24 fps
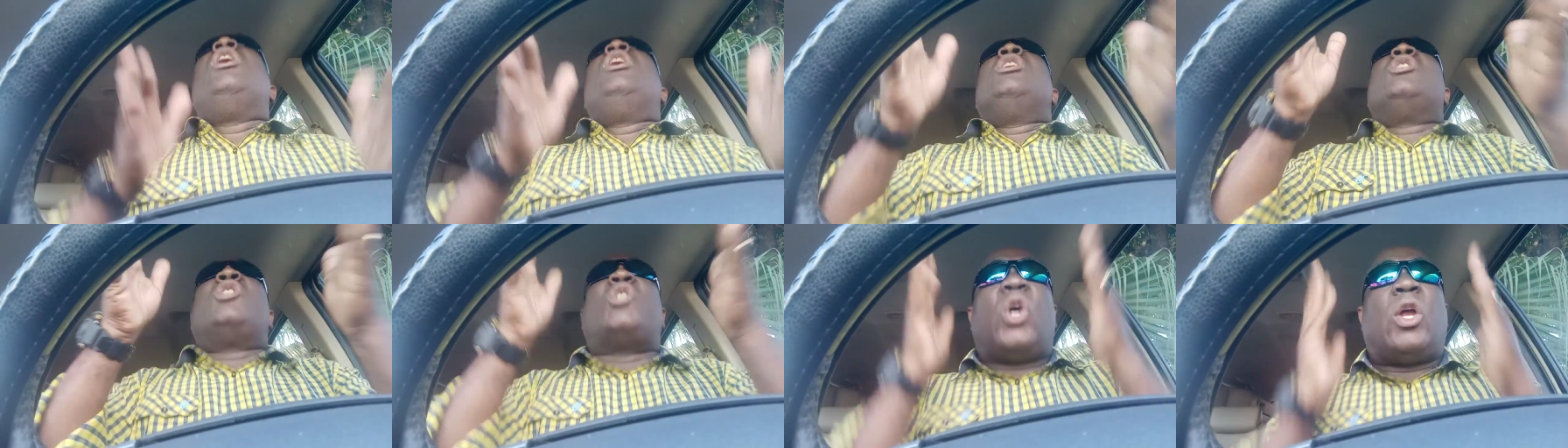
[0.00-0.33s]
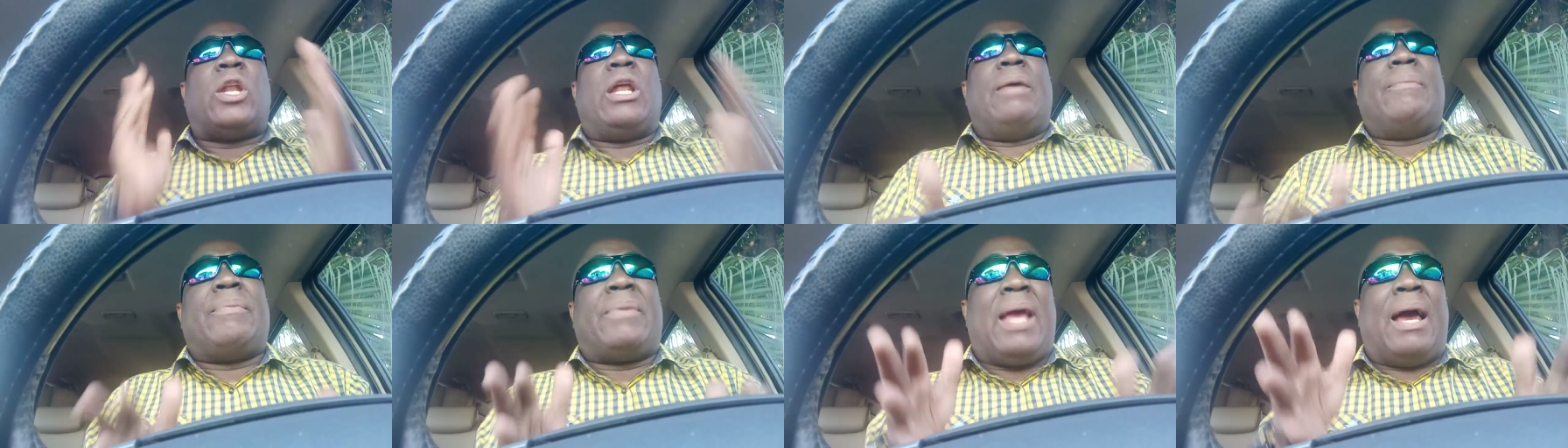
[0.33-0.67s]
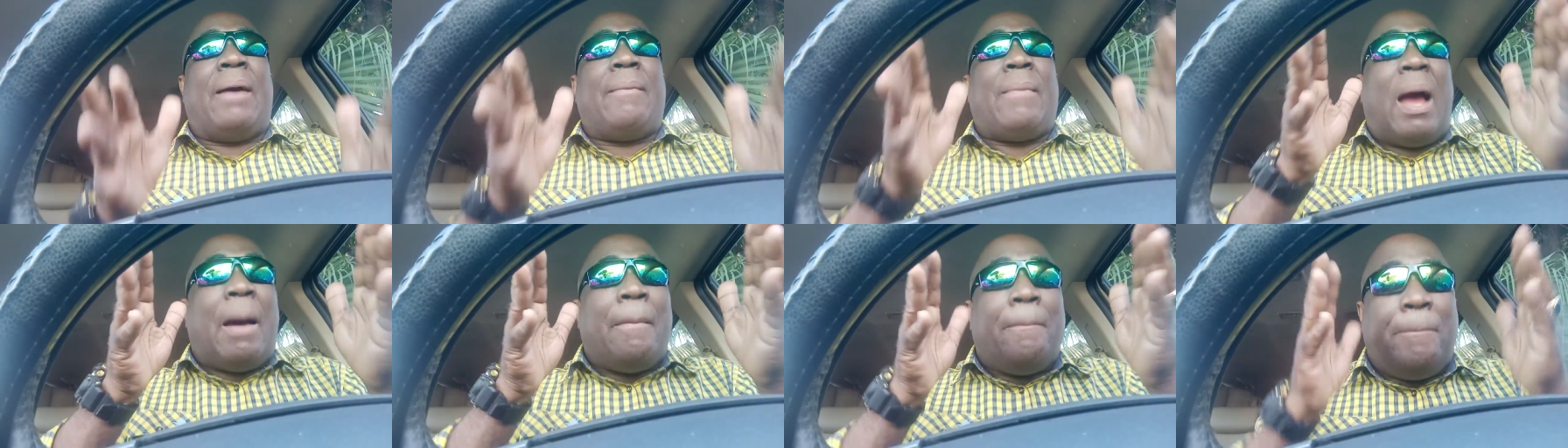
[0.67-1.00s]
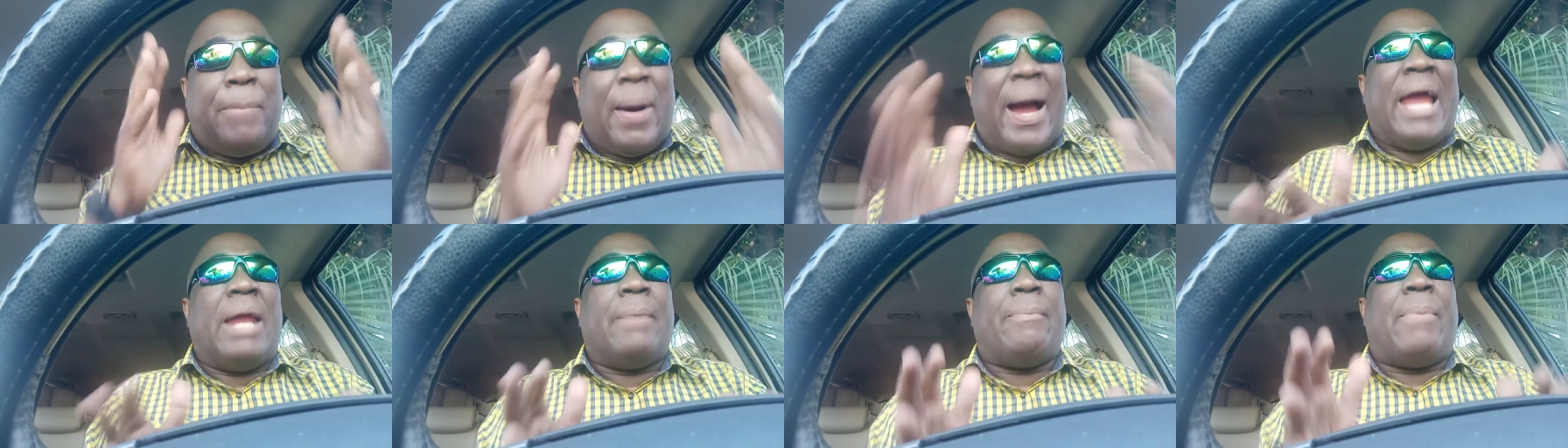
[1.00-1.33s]
so that they can
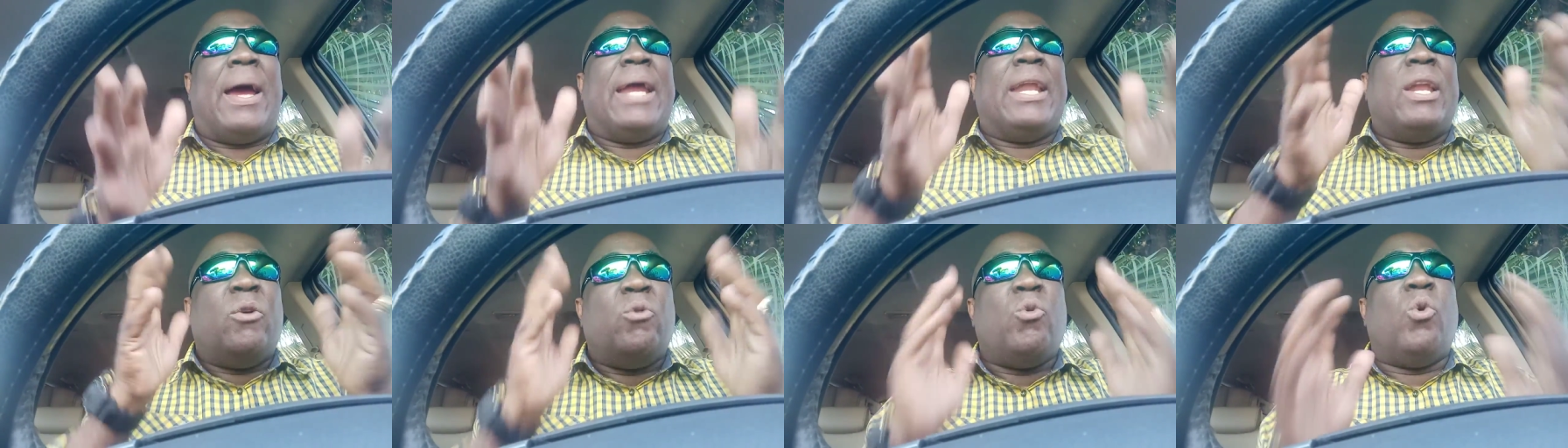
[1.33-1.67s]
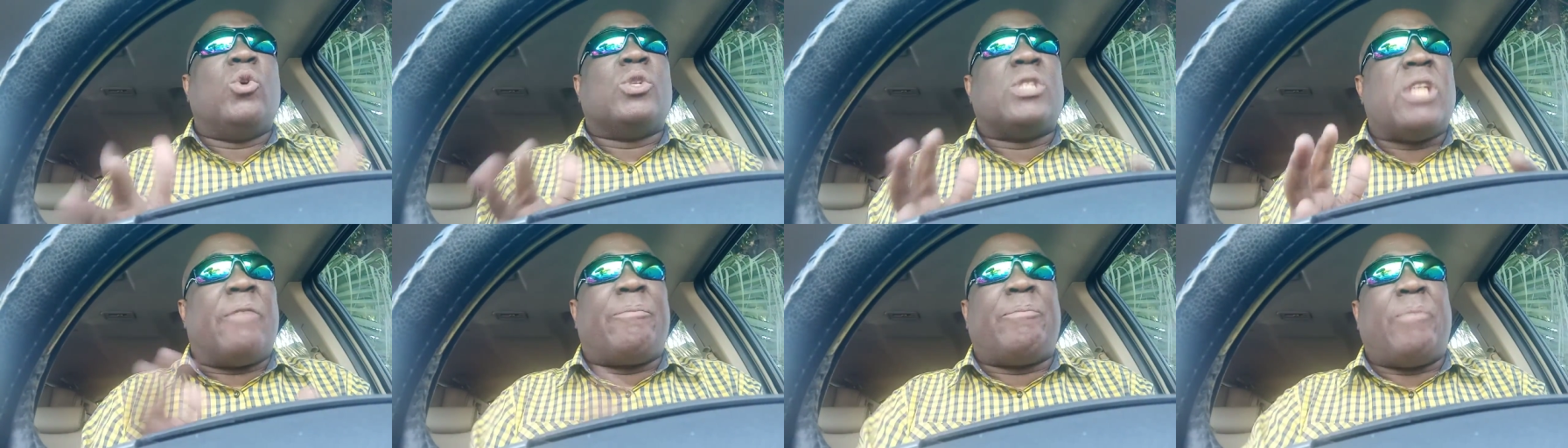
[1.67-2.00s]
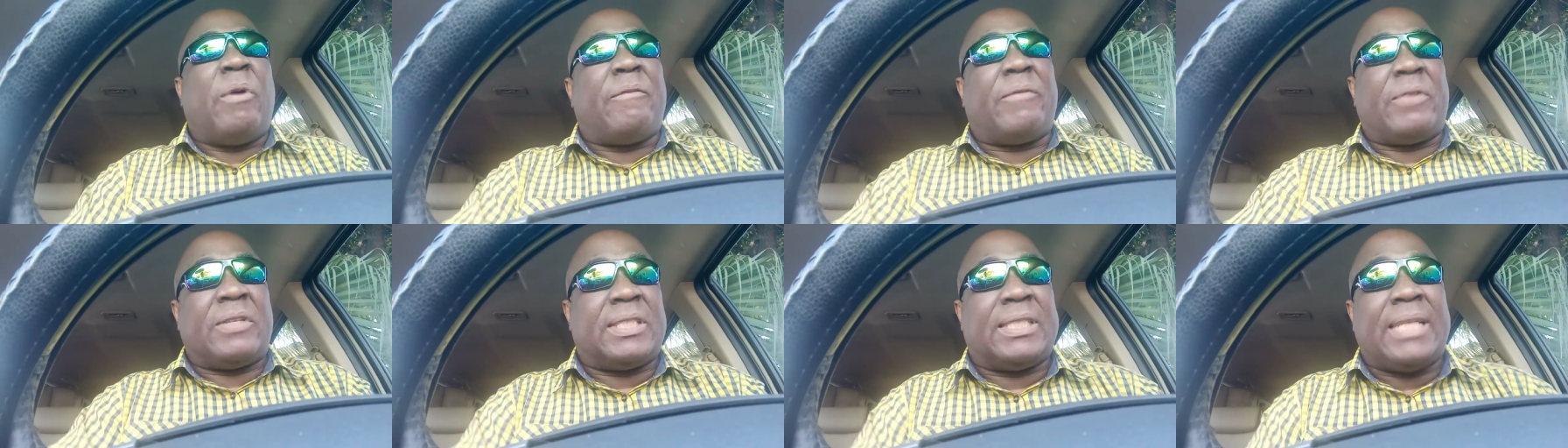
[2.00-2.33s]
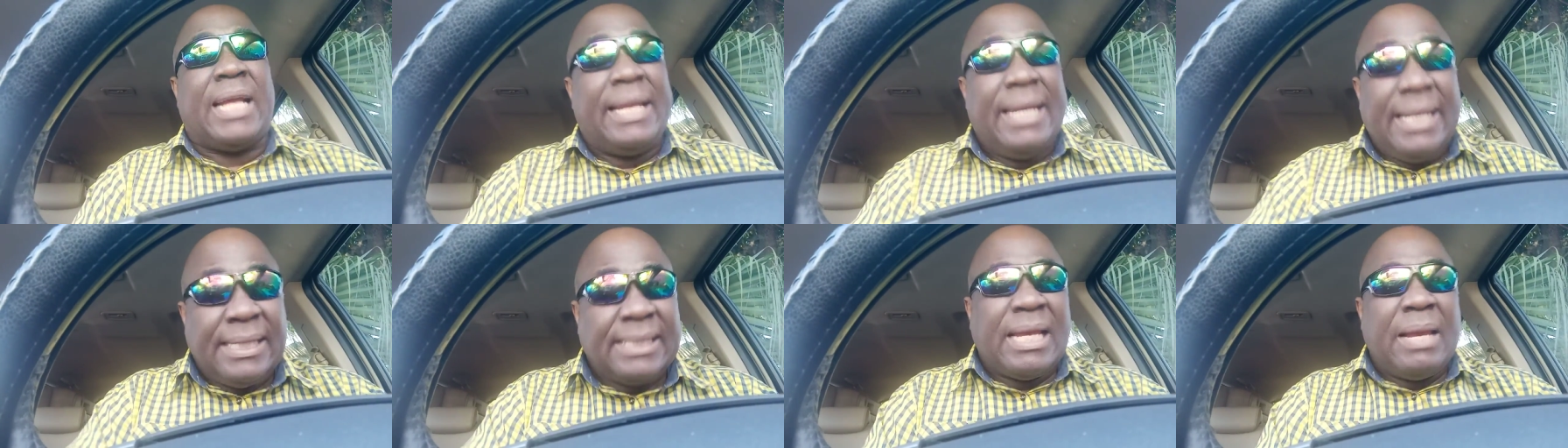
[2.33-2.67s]
abide by the rules of
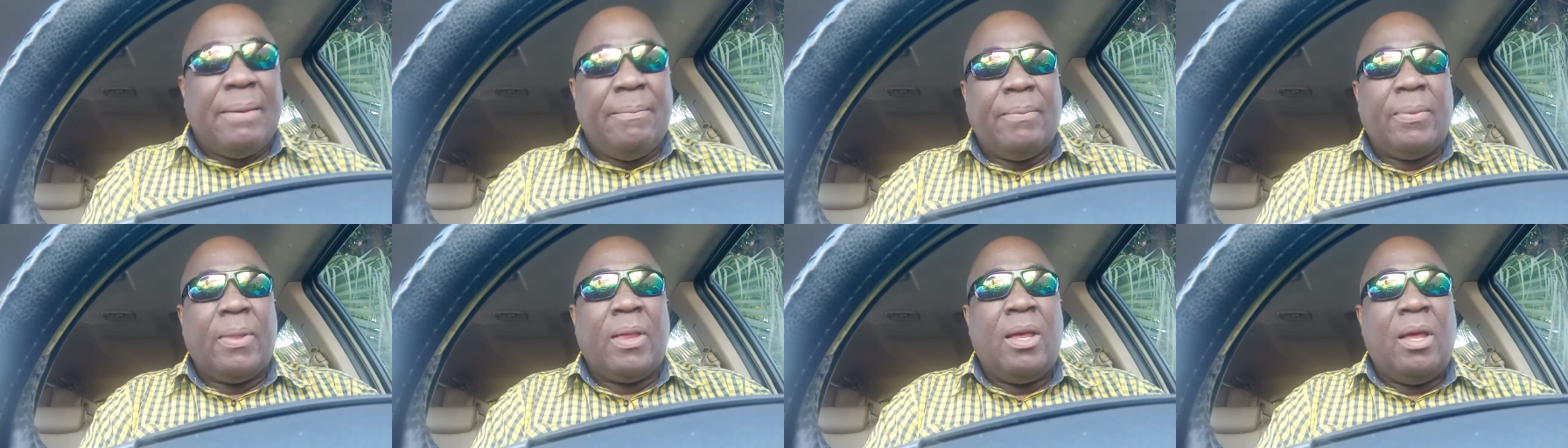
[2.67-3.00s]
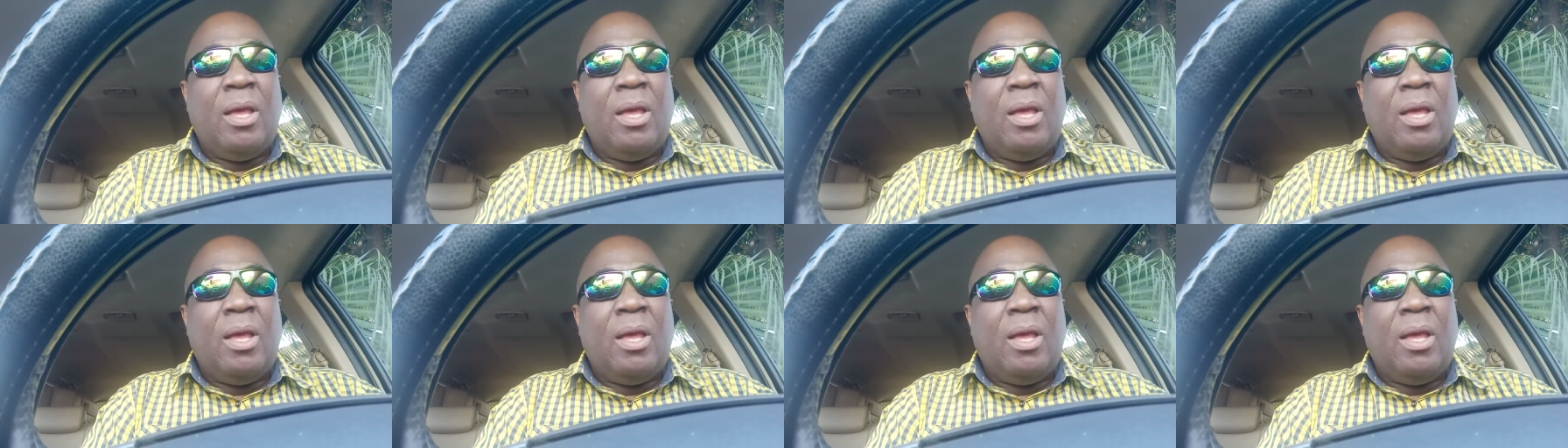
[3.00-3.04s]
professionalism.